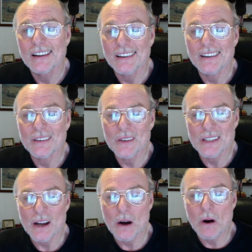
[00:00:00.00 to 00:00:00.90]
We
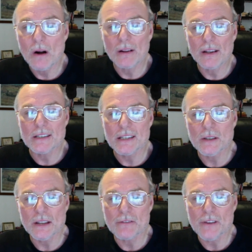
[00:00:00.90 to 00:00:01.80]
say, oh well, is this
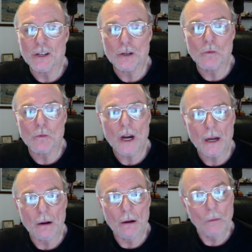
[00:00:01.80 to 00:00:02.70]
invention
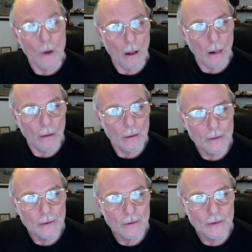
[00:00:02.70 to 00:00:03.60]
working well?
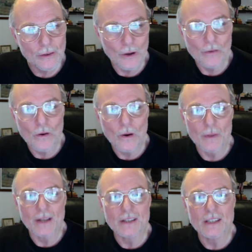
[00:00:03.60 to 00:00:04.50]
you know, for me?
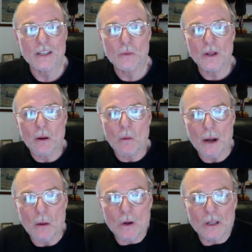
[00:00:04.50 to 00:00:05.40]
Is this really what
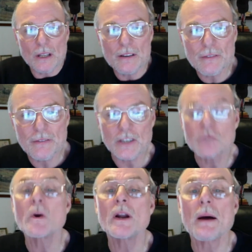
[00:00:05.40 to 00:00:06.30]
I want to live? Is this
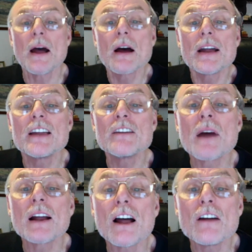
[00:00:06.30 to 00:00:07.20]
what I give my
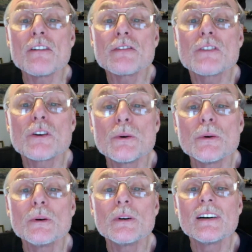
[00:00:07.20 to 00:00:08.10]
life
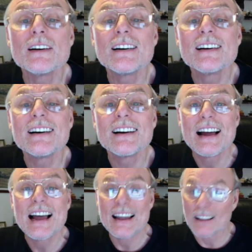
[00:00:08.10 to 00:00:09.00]
to? Yeah.
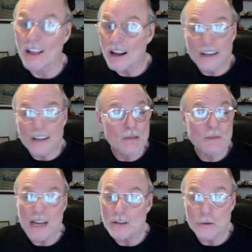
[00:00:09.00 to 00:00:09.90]
And a lot of times the
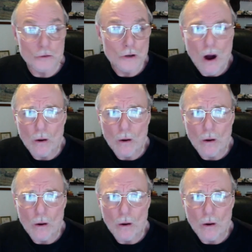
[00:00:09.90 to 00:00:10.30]
answer is no.